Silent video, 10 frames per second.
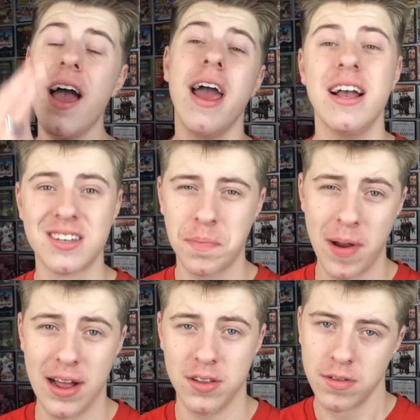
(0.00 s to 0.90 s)
here's the
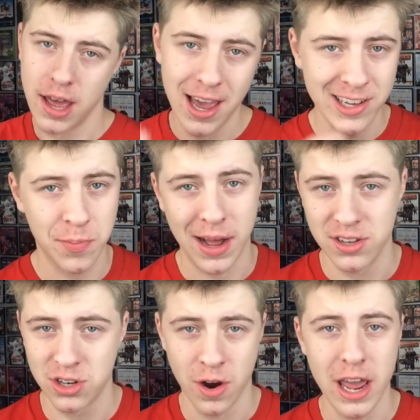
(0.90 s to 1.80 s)
plan. Here's the plan,
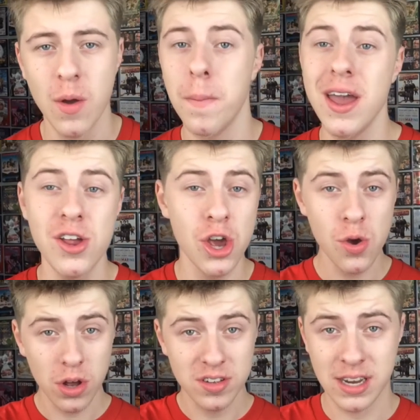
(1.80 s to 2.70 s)
Sony. Me and
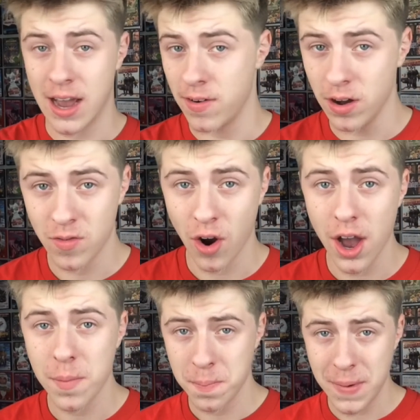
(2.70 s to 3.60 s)
you together,
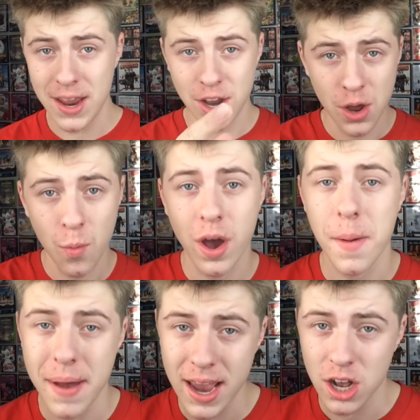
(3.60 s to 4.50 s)
right? Me and you, we're
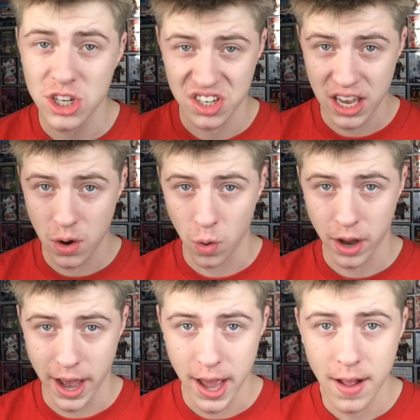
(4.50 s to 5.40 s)
going to make a sequel,
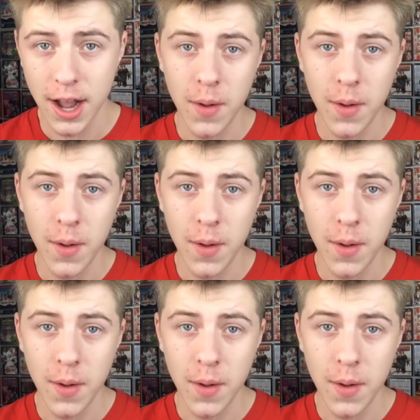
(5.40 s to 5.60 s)
okay?